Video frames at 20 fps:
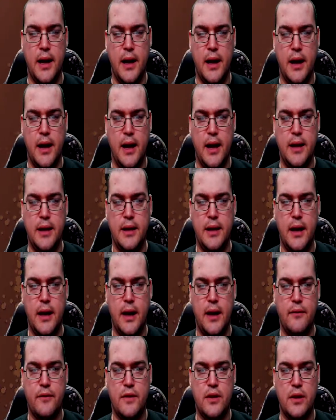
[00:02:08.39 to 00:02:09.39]
I,
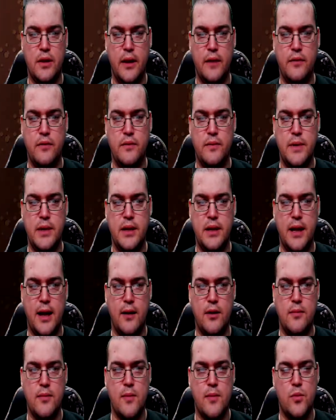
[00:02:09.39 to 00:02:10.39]
for the life of me,
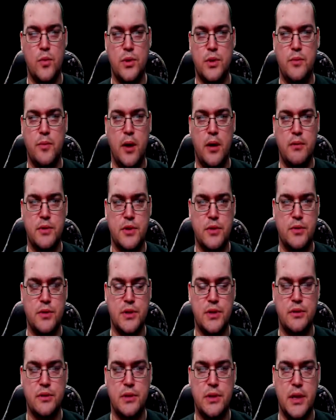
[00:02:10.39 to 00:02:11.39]
cannot remember what the pumice
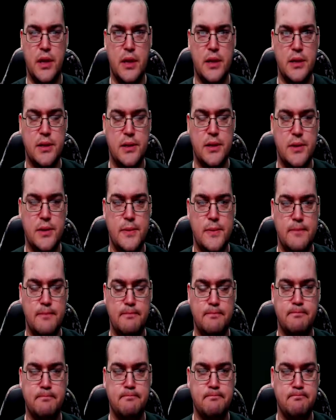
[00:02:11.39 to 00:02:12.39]
crystal does.
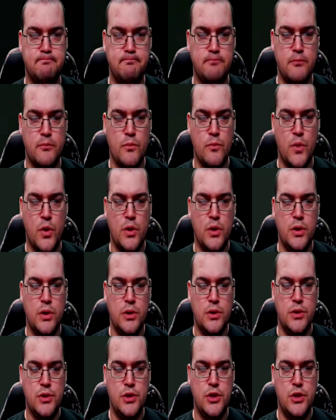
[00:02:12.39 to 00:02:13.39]

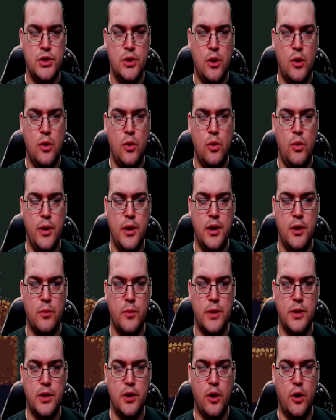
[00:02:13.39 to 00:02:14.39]
So here
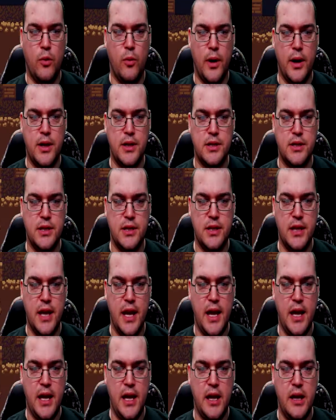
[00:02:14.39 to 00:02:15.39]
we go, right into the
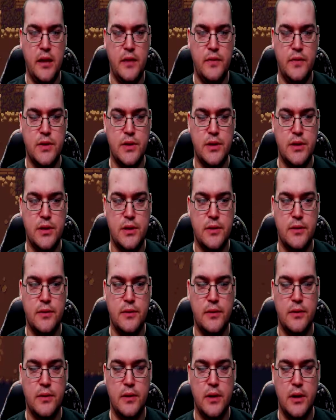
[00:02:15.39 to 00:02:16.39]
caves.
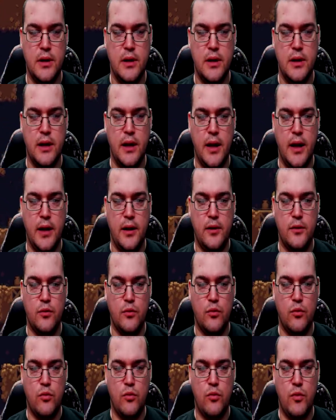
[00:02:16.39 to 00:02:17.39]

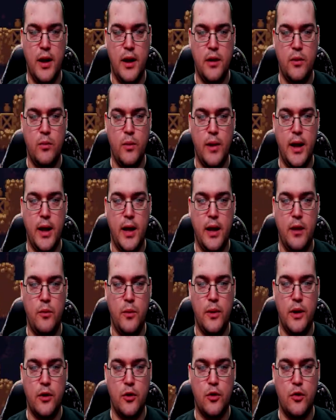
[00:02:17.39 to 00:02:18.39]
And right away
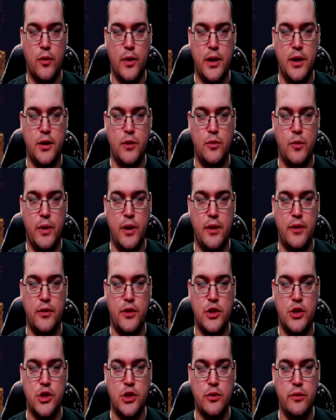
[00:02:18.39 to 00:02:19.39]
we are greeted with
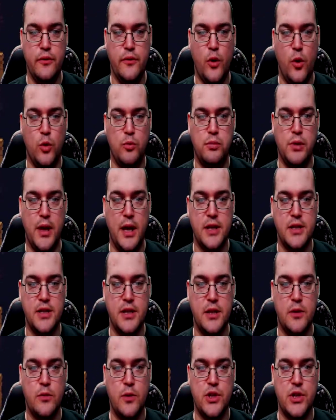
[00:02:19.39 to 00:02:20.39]
the twofold
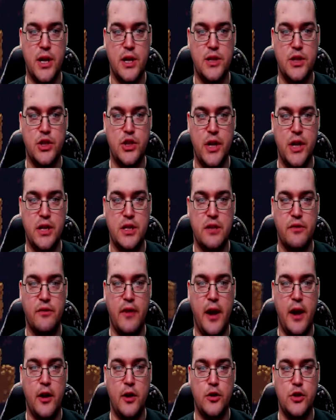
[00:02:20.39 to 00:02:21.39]
blessing, which has a chance to
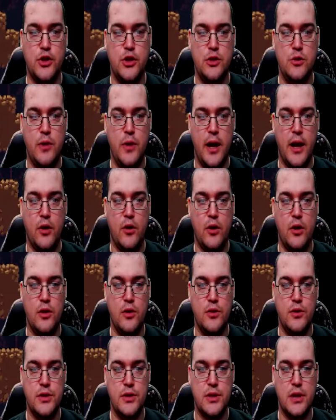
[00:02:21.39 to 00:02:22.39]
fire 2
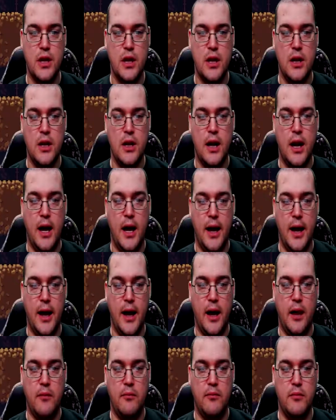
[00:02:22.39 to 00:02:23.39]
arrows.
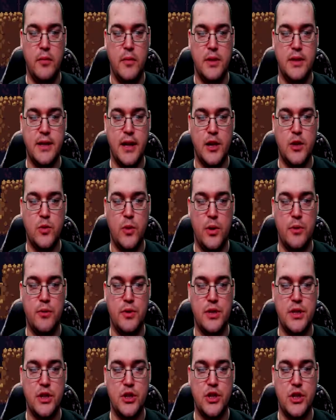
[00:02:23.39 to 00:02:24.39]
It's got a
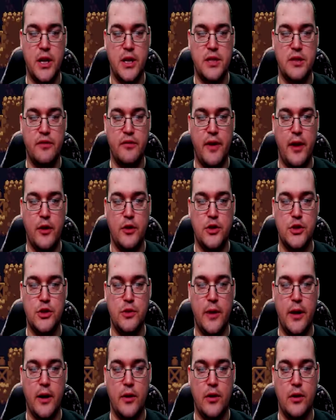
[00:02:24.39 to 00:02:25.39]
20% chance to fire
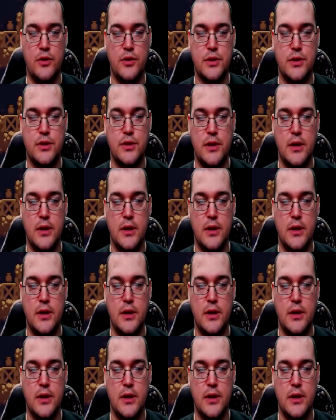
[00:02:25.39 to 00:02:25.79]
2 arrows.